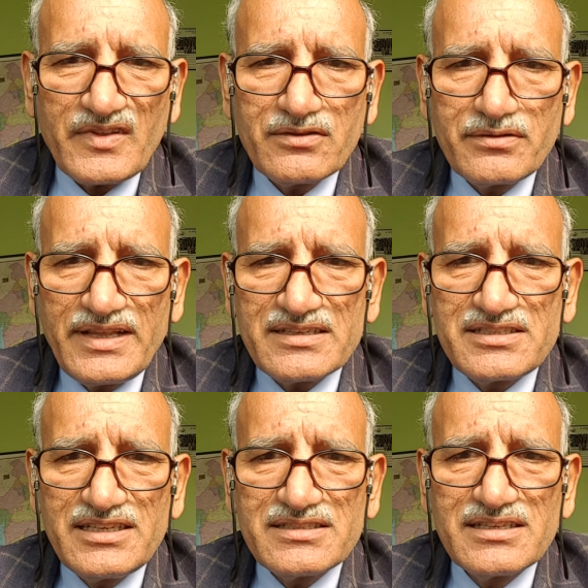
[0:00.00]
So next
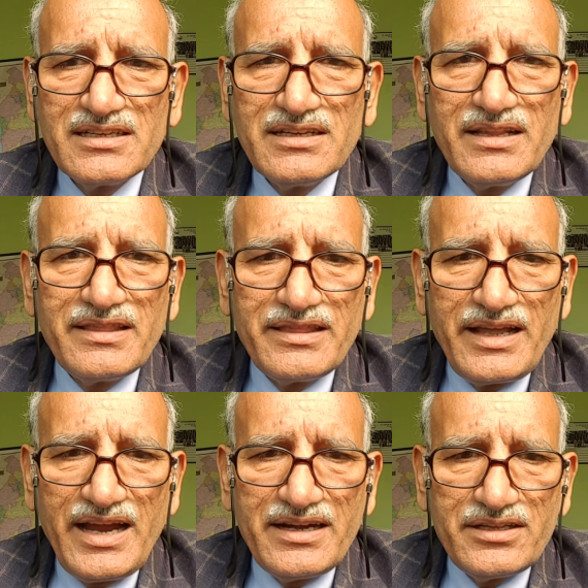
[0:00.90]
is
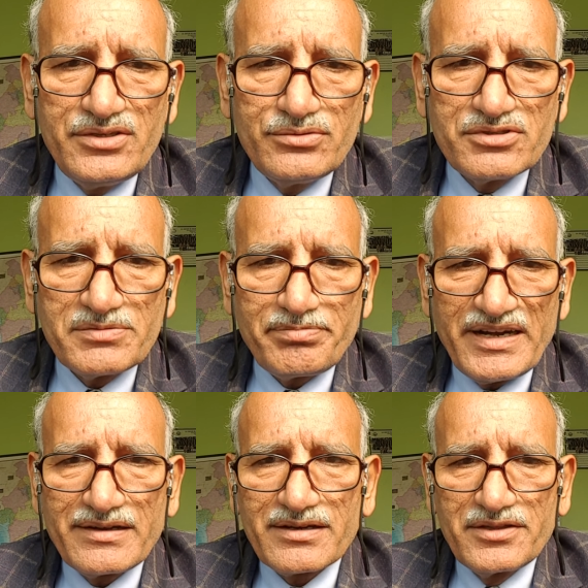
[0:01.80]
land use
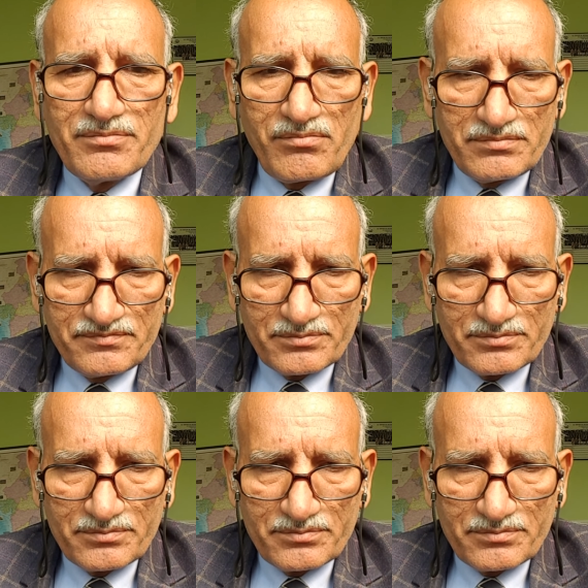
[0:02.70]
pattern.